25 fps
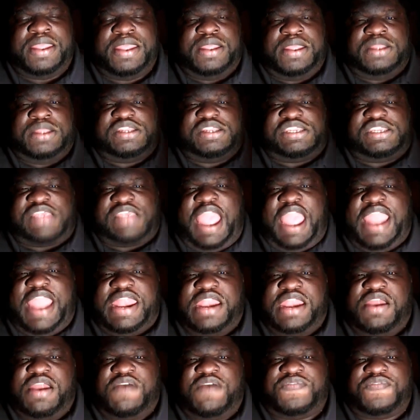
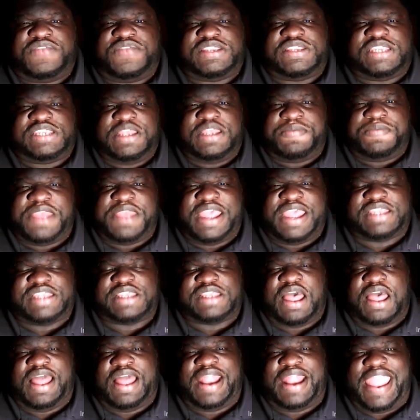signing up for CBS
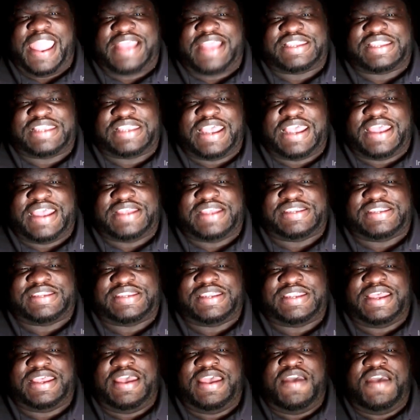All
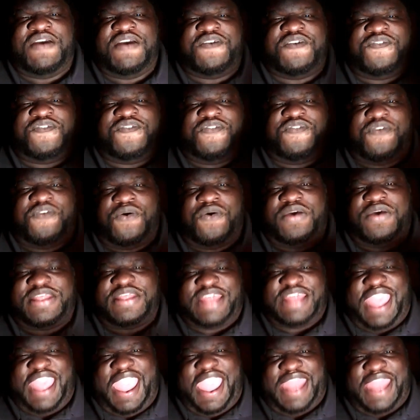Access for
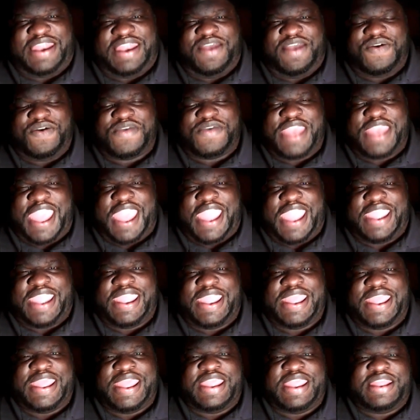that, okay?
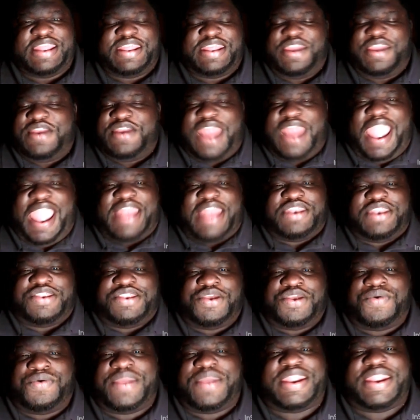They're not
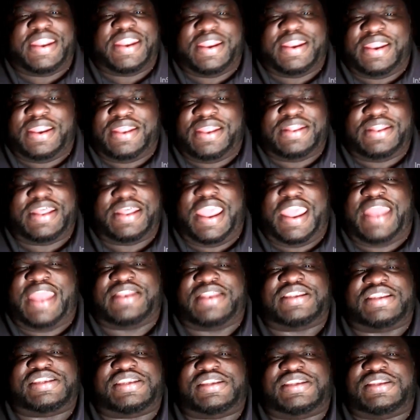doing
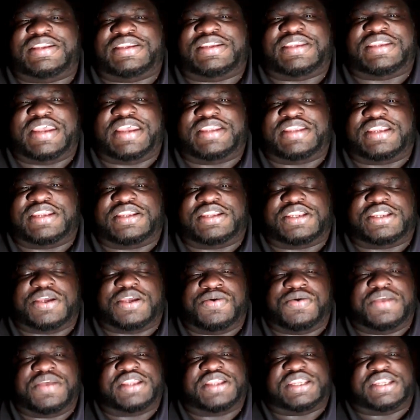that. Season
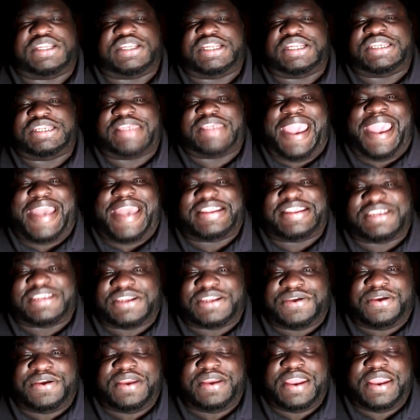2 is a
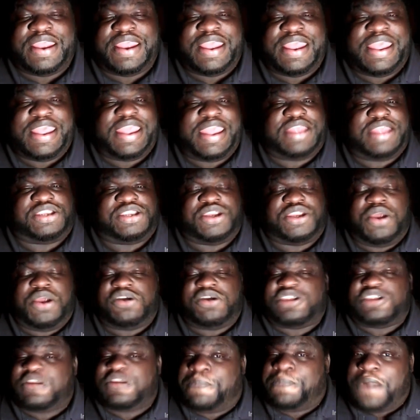disaster. It's
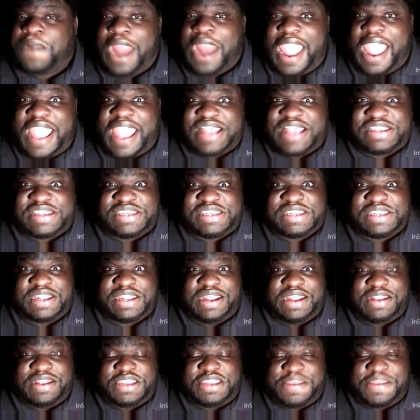no surprise
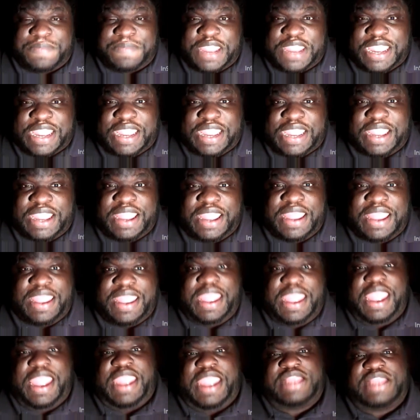to me
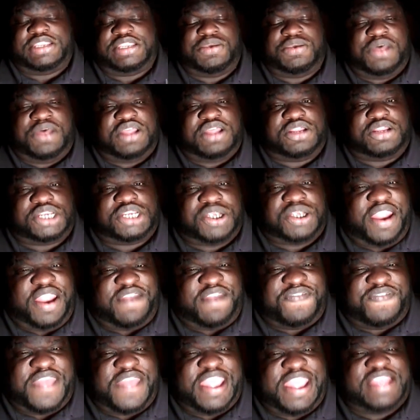and to other Trek
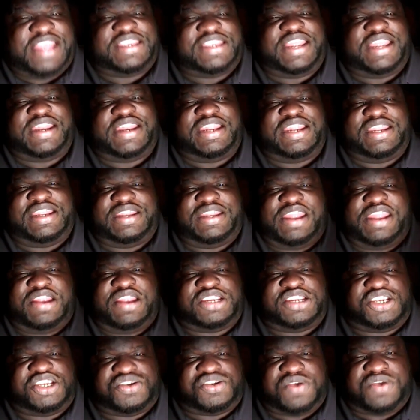fans that they're
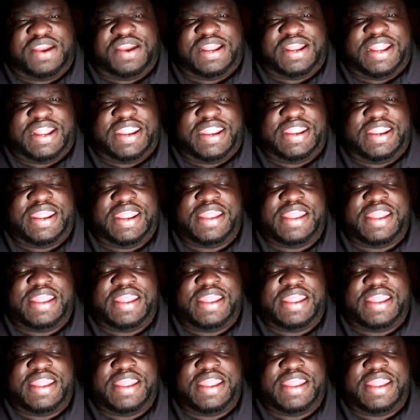struggling